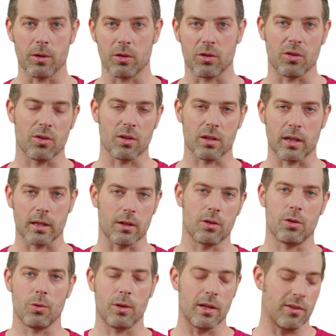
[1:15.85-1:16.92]
It'll just look like a
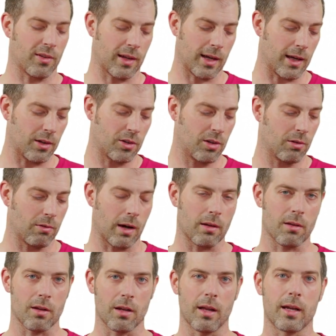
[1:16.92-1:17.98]
2D sketch
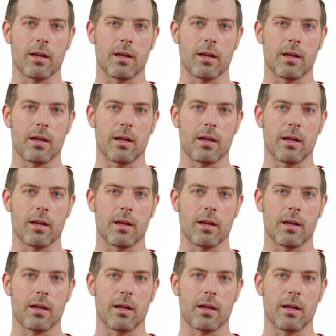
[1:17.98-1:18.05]
rather than